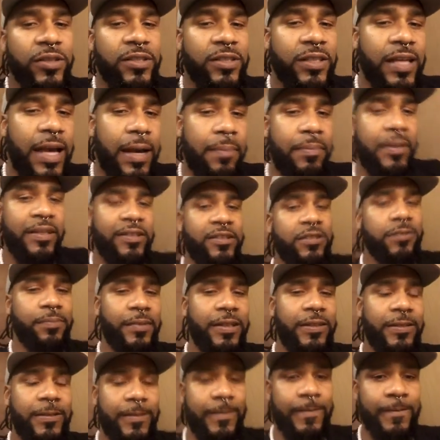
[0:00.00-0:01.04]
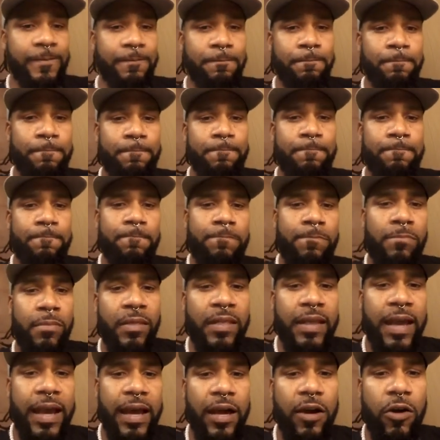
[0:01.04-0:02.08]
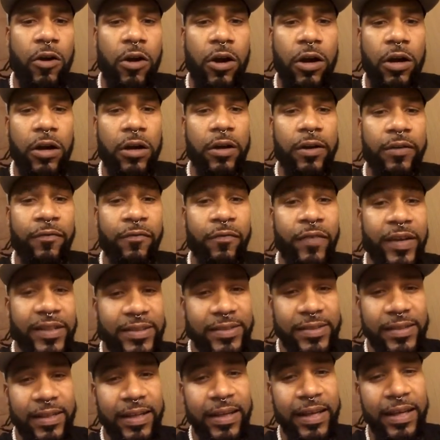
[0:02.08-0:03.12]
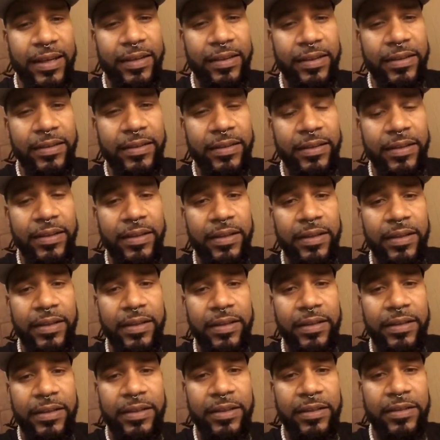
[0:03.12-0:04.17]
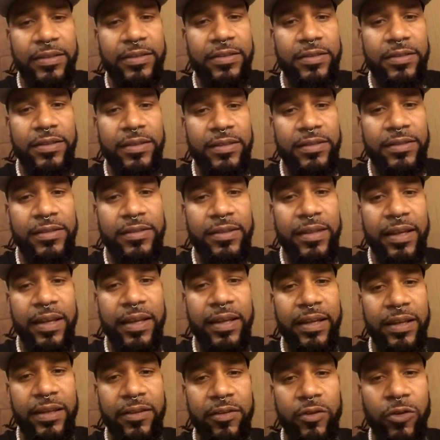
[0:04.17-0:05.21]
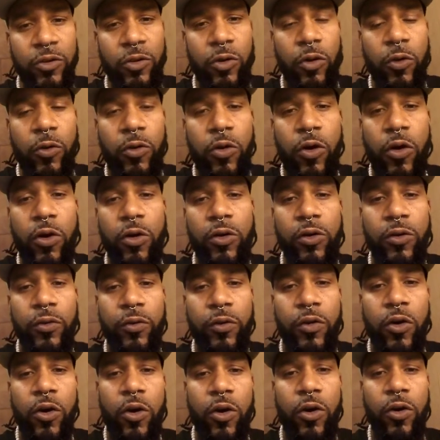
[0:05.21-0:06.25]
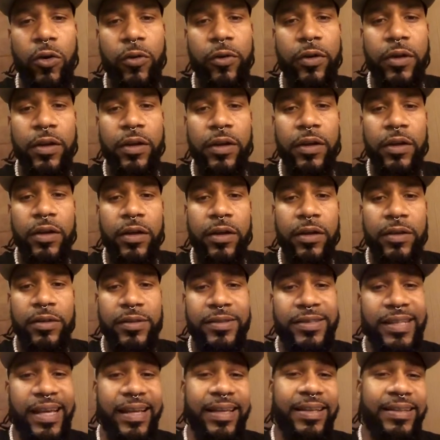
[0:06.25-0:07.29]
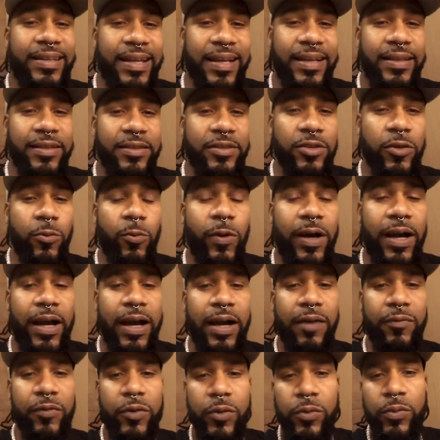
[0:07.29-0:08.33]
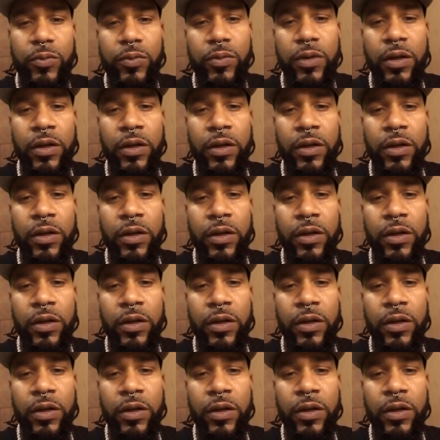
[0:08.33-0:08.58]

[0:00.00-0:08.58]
establishments that are investigating this thing, called psychedelics or what have you.